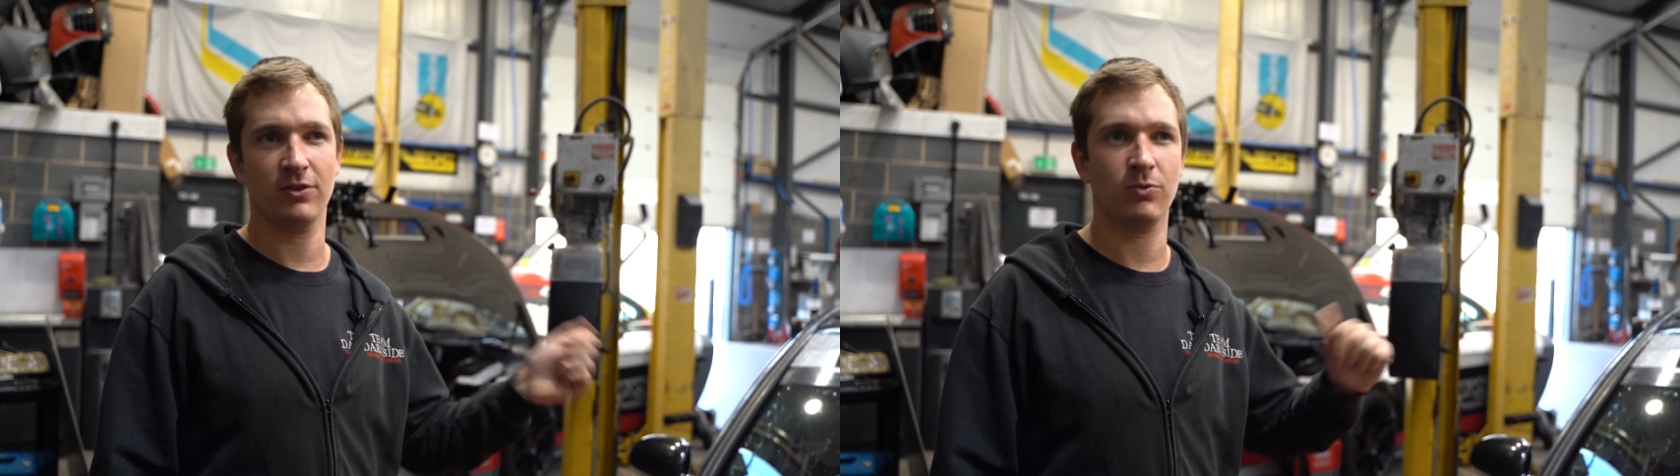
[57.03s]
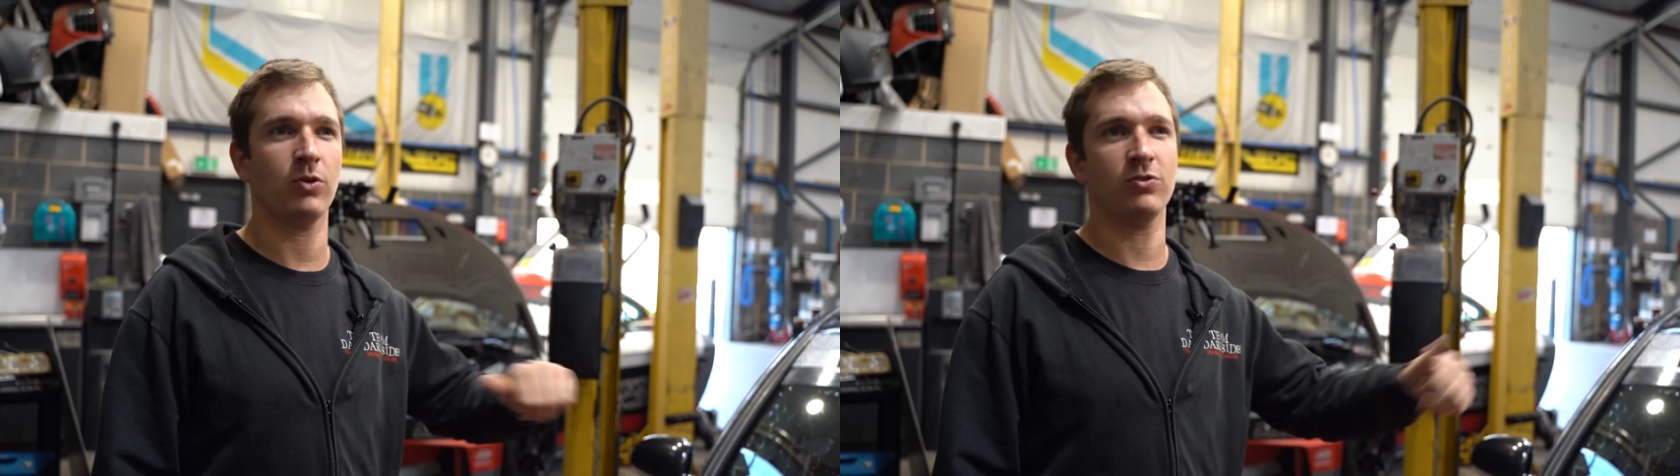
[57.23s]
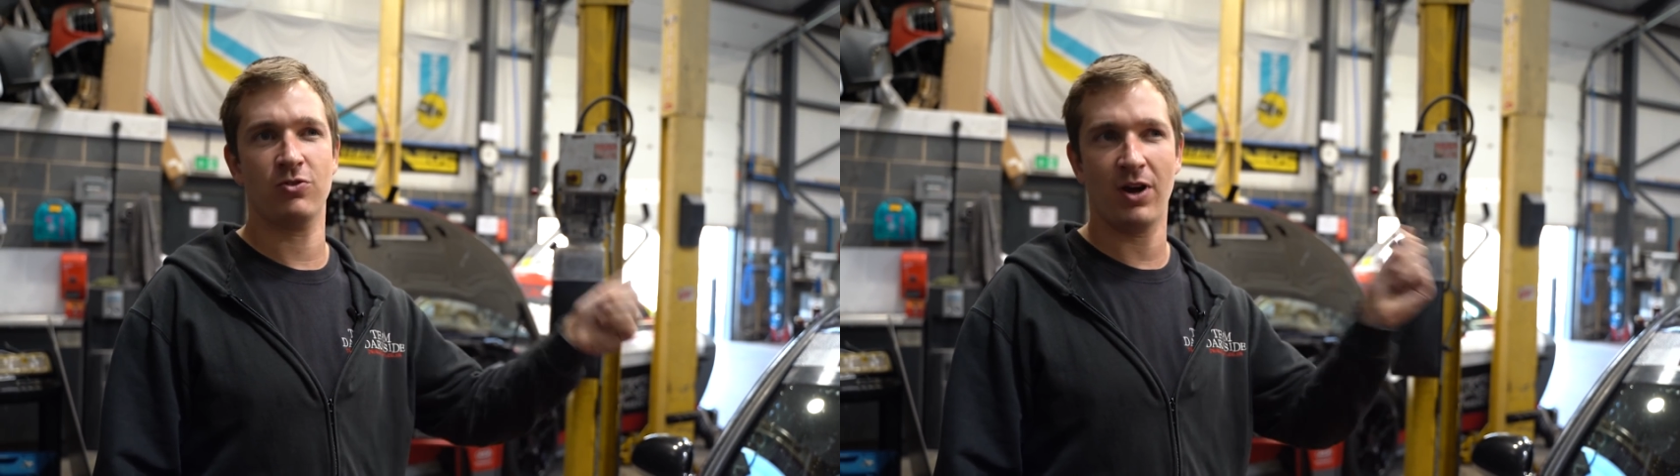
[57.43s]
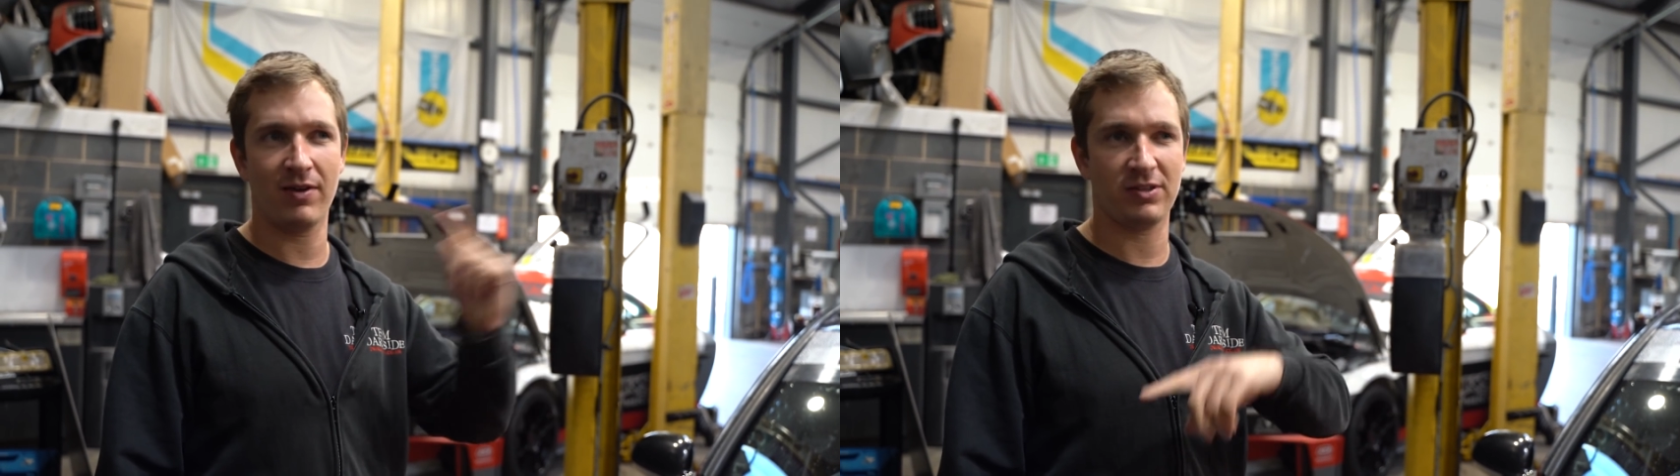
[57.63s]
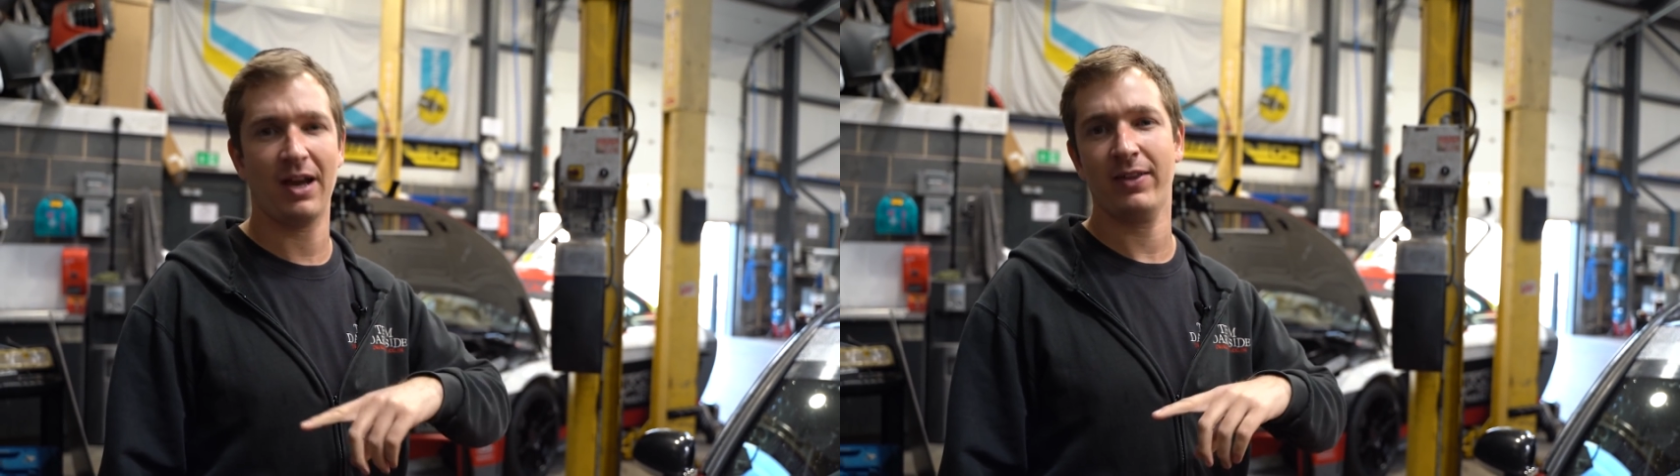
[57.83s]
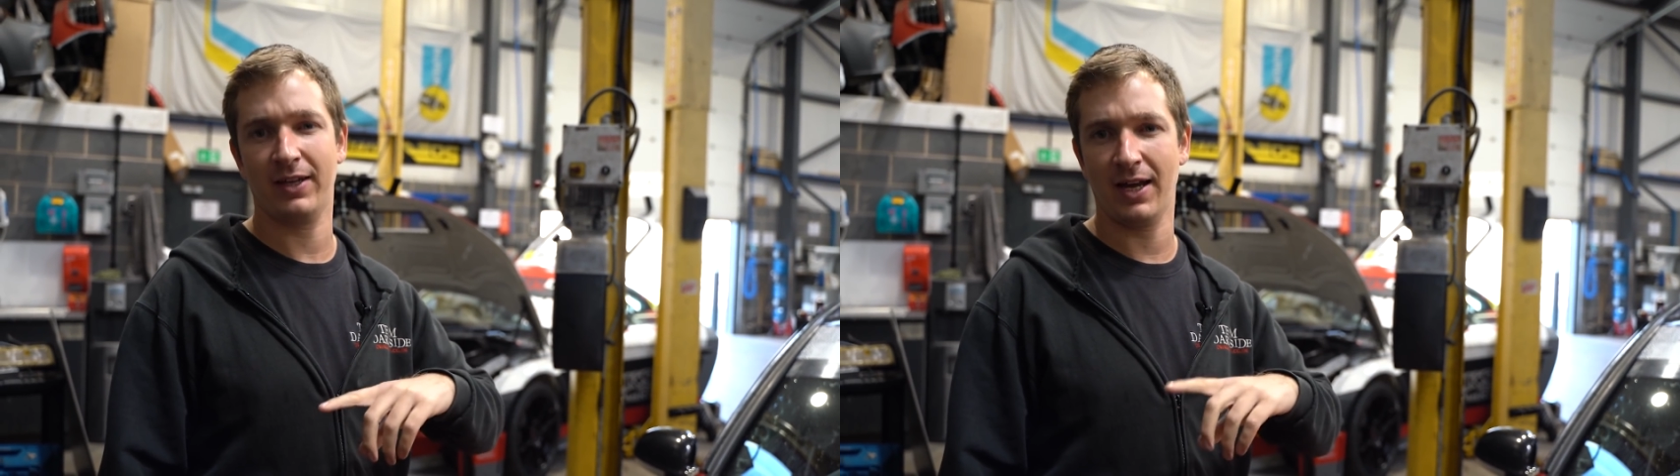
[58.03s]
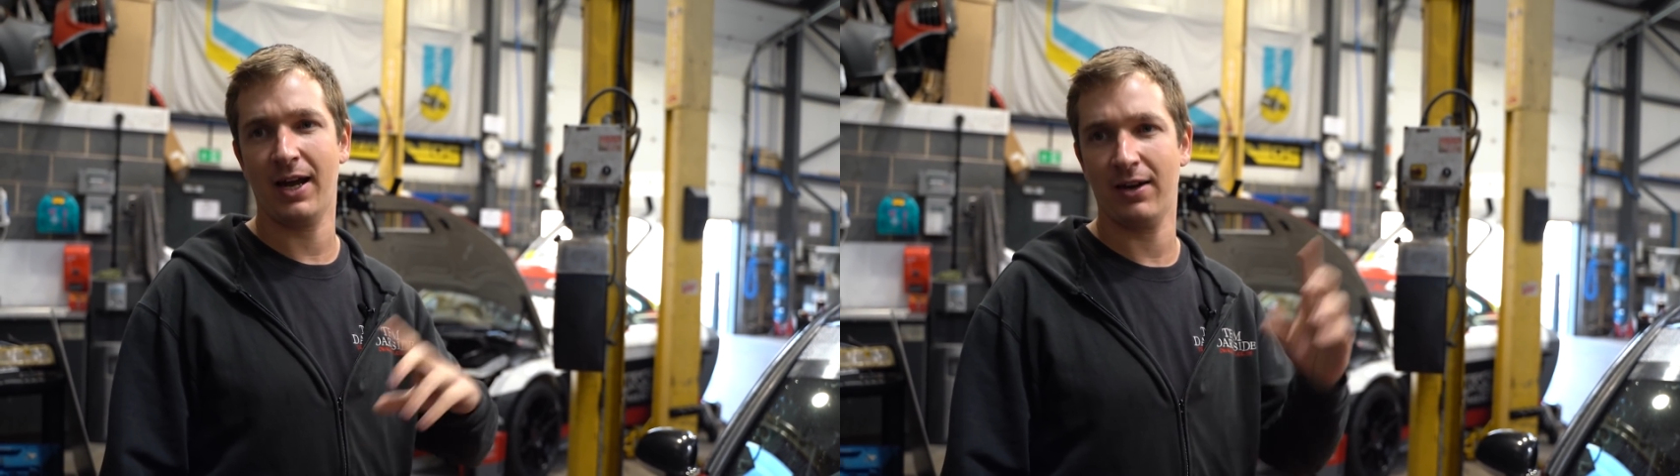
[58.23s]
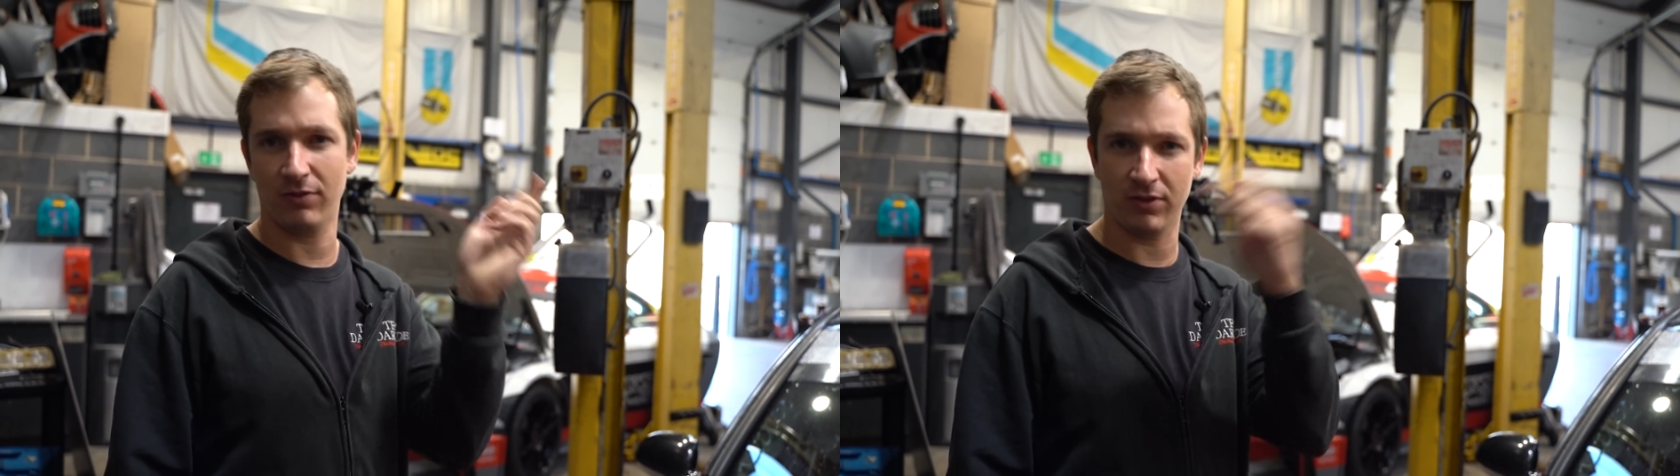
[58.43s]
once the driver's out of the car
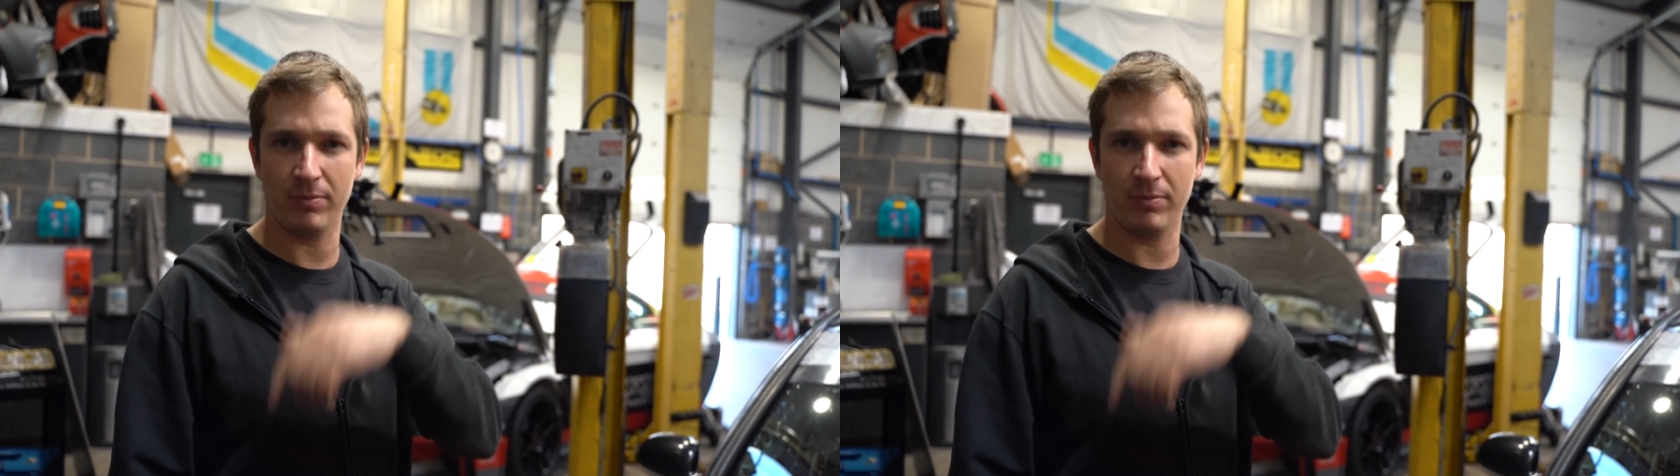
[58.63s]
and over the